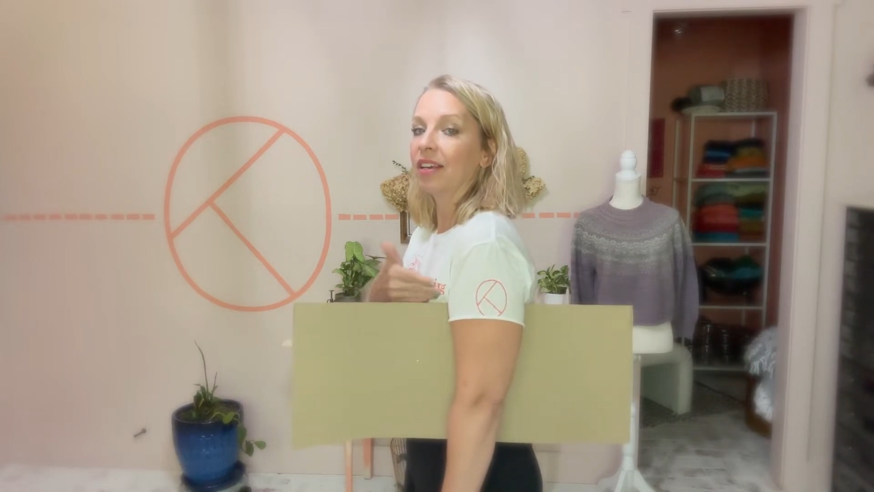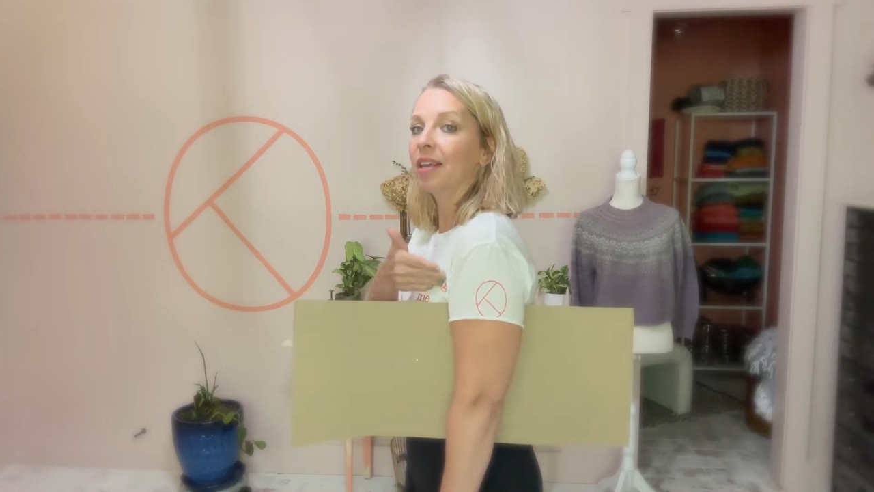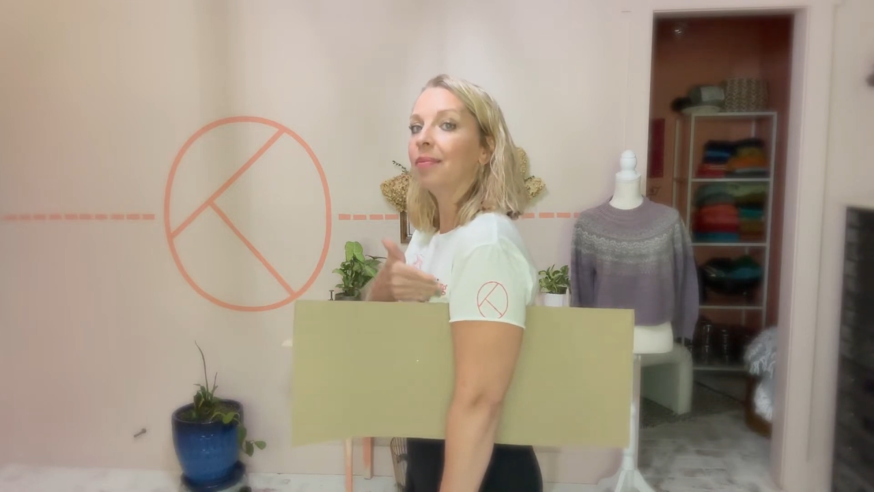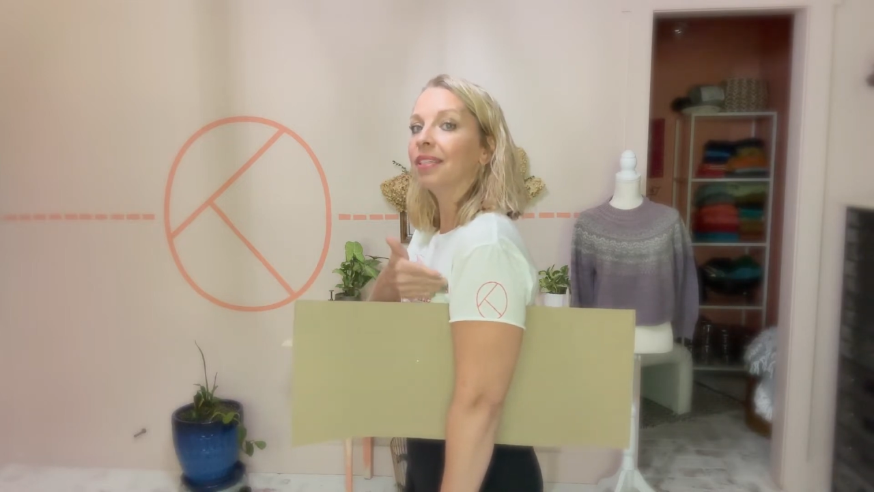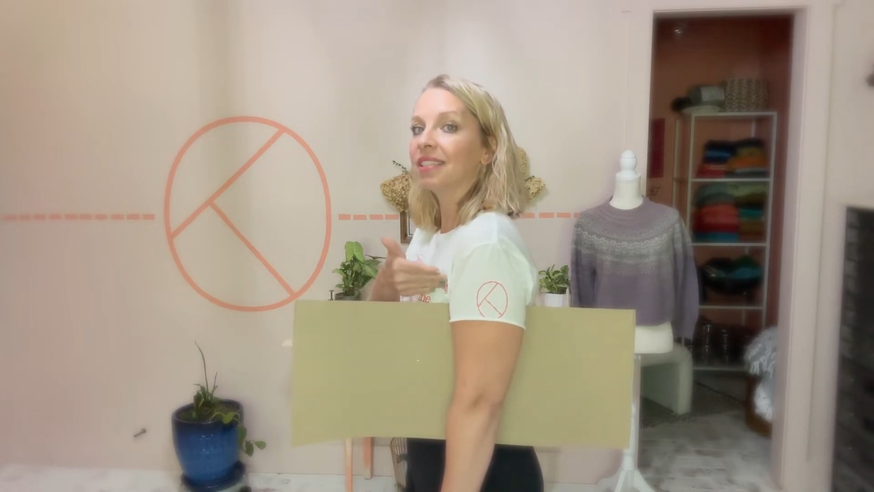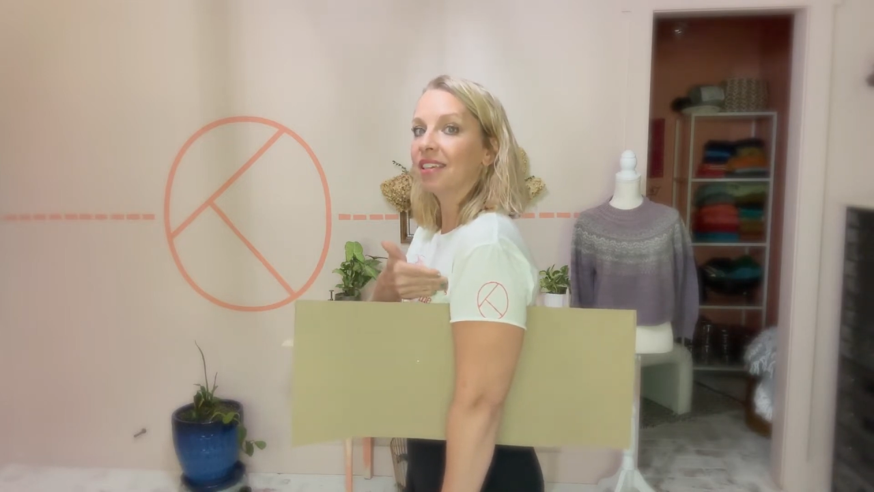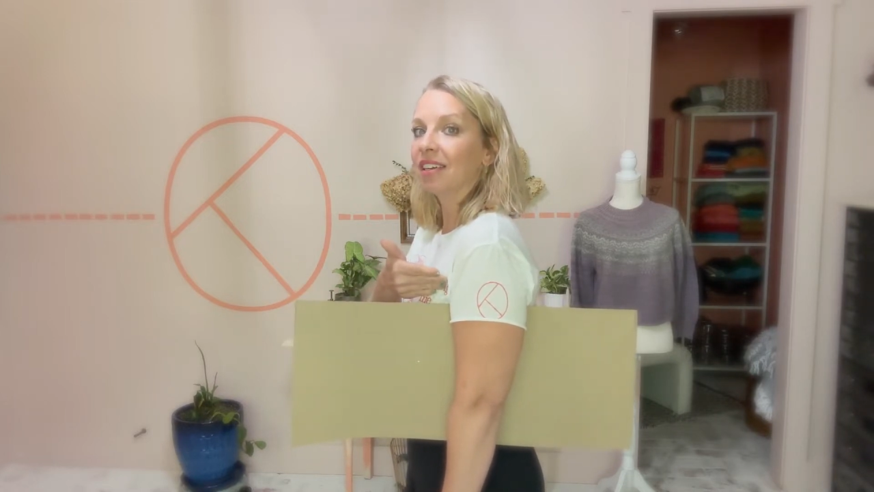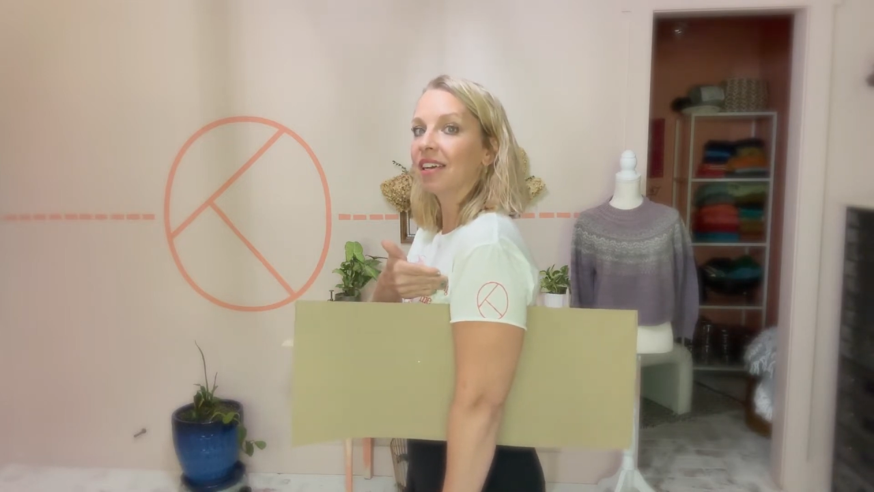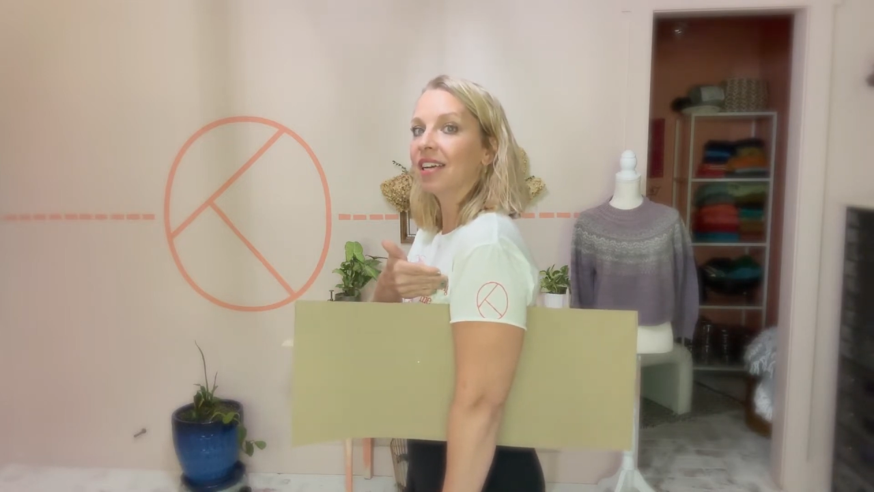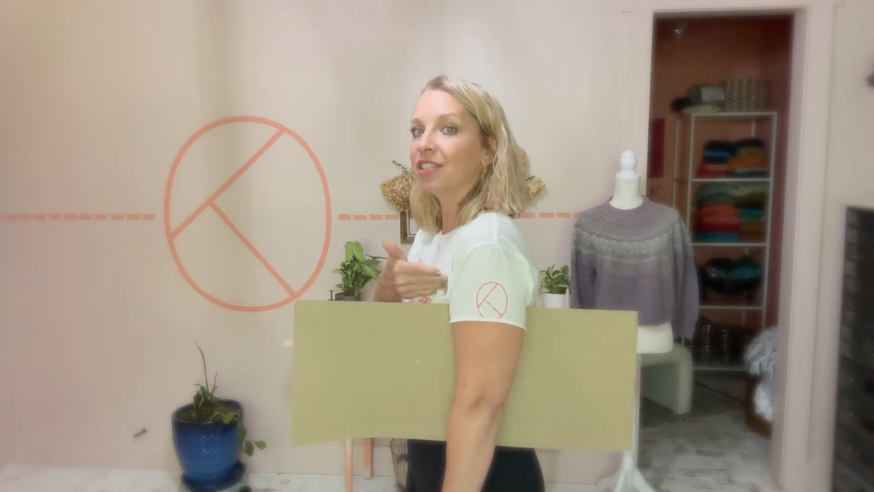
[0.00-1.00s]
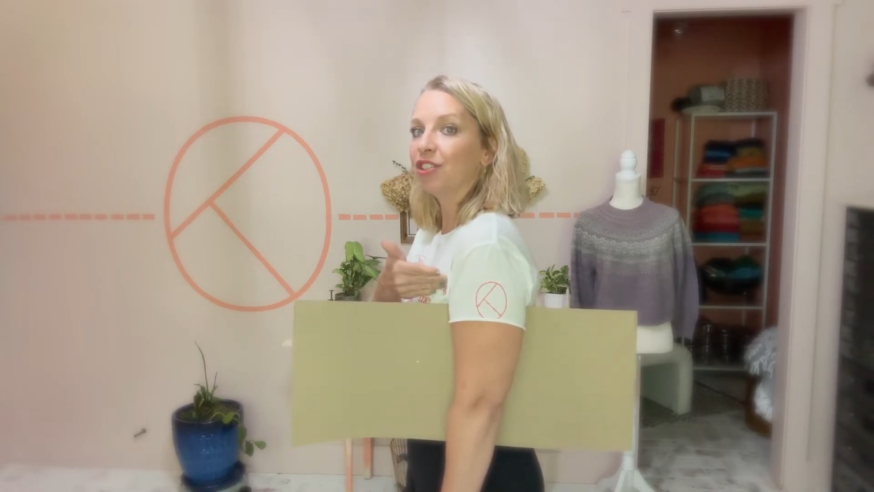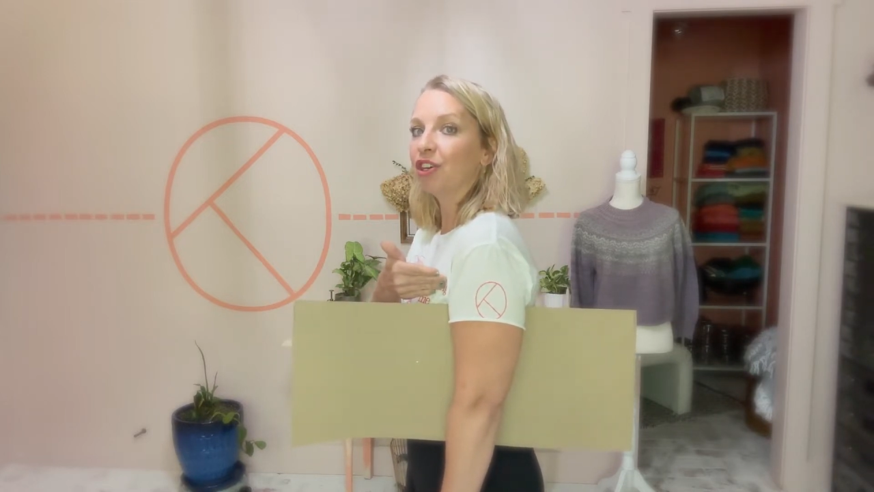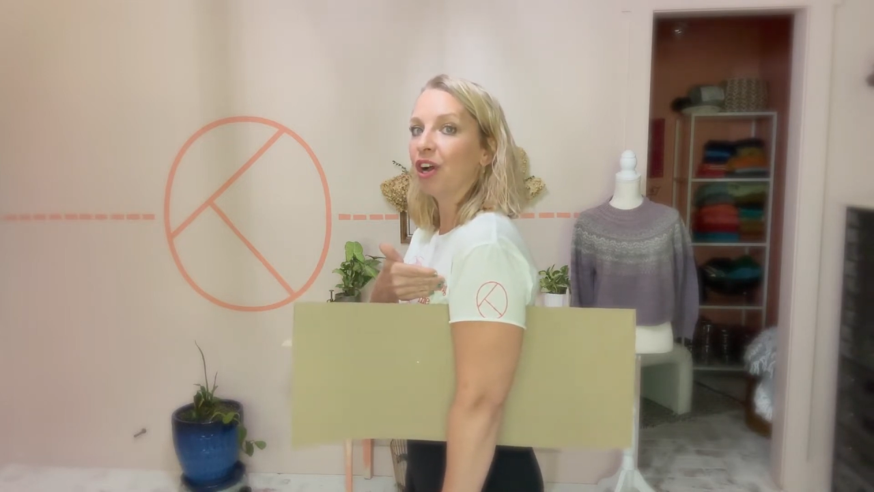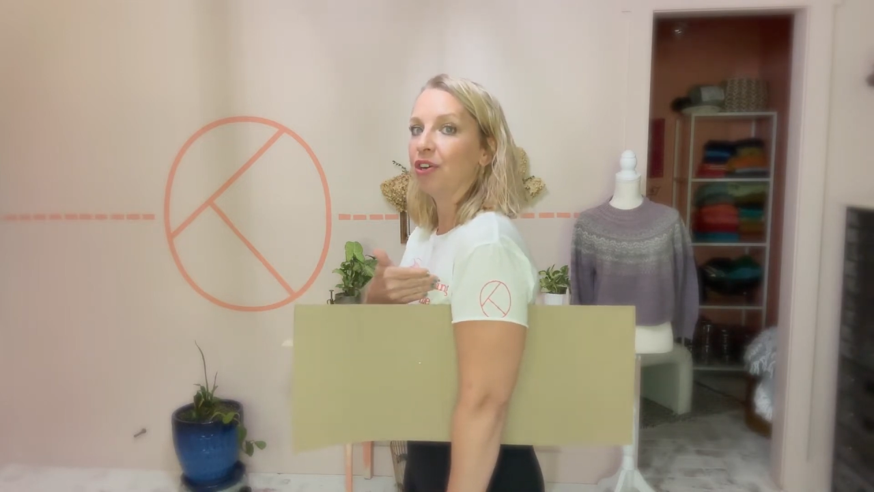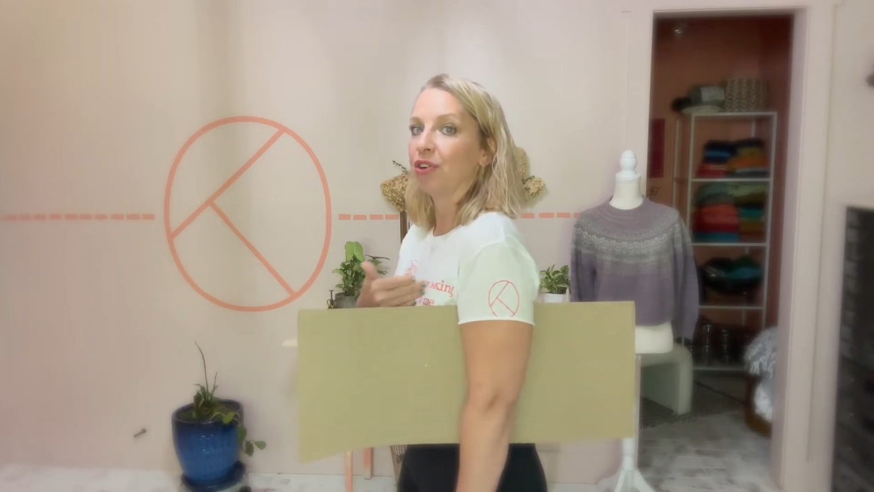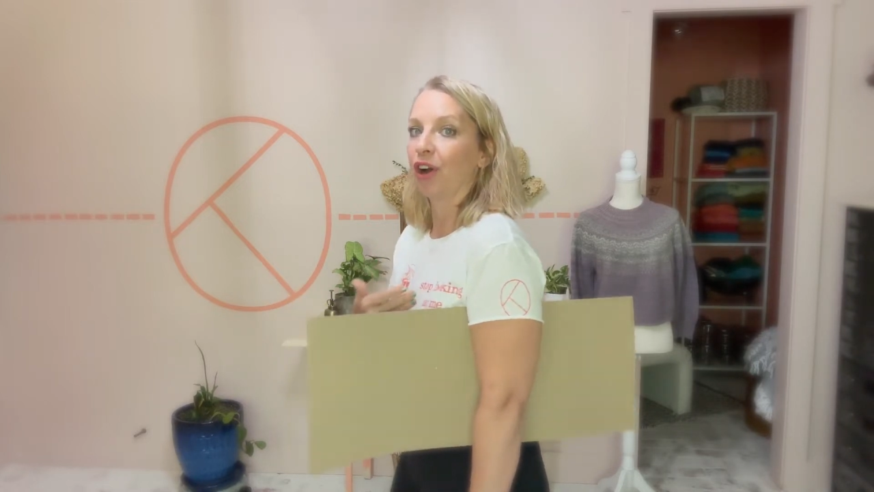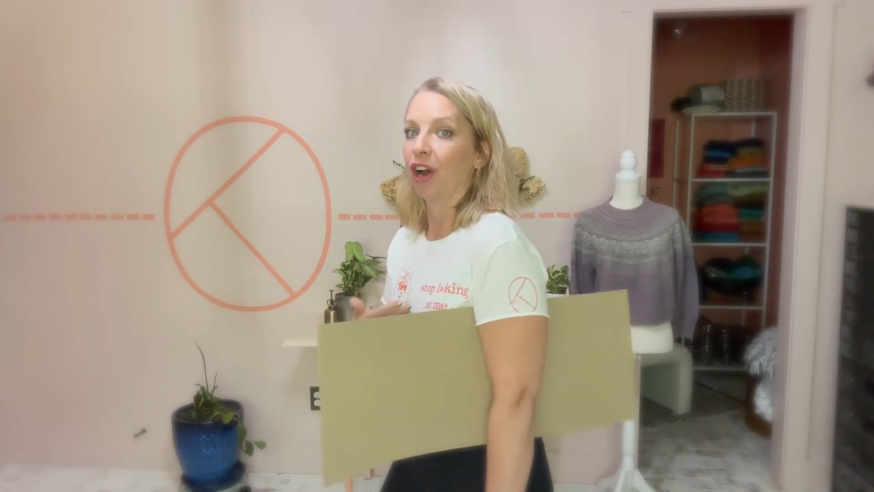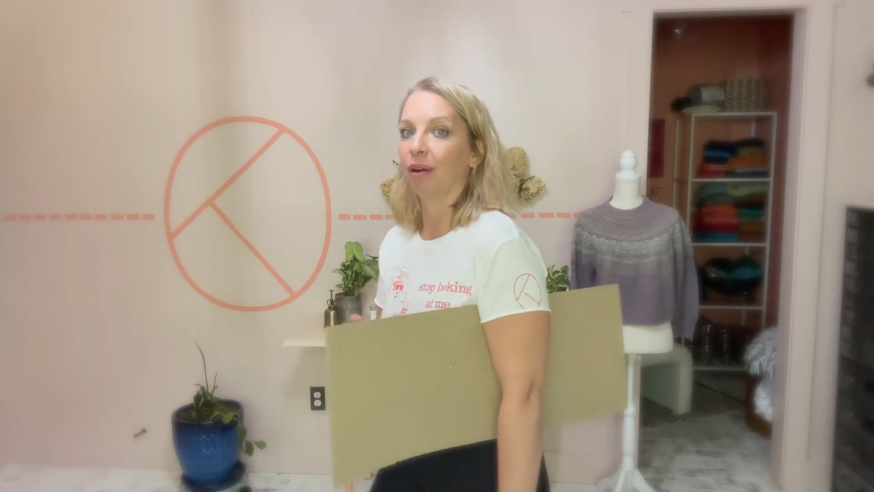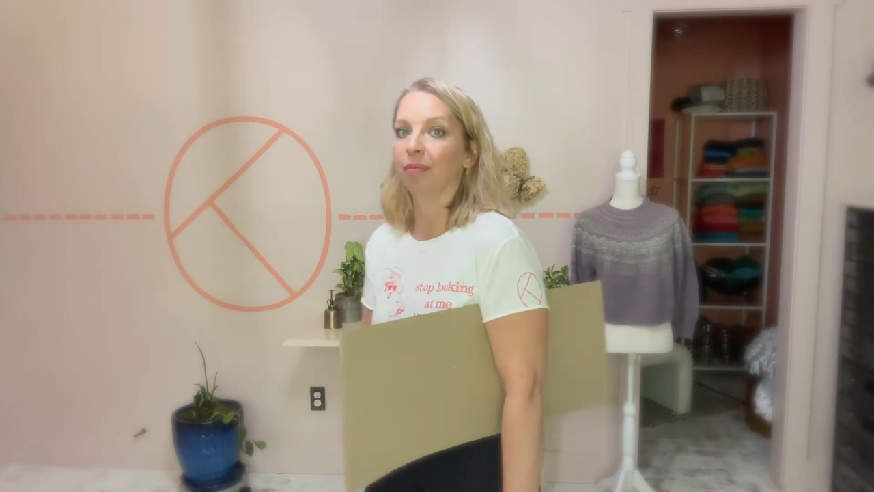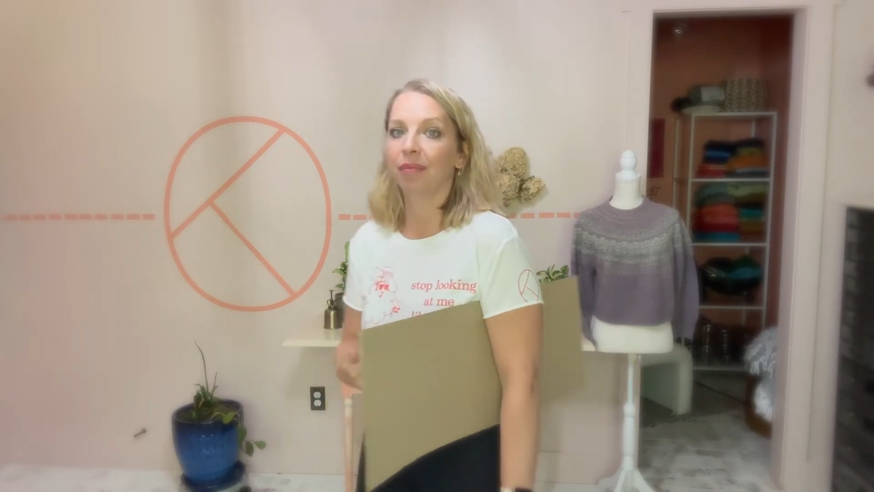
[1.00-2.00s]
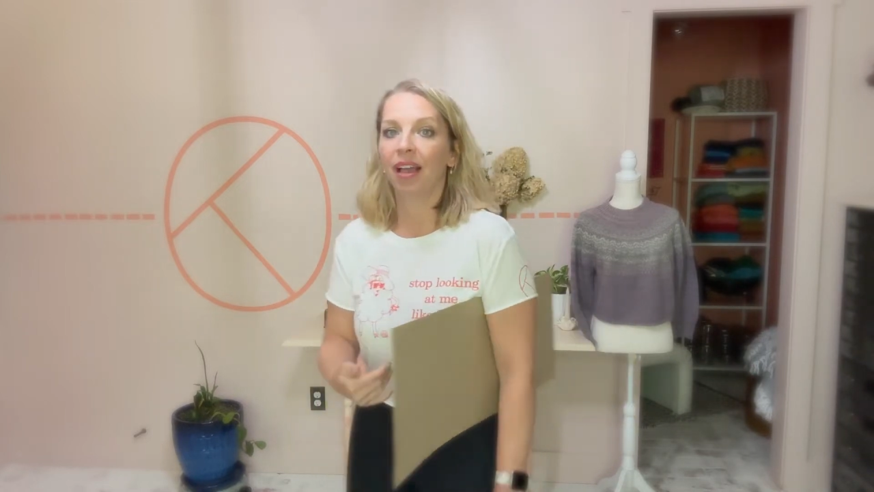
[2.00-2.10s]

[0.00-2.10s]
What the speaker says: keep it snug against your underarm,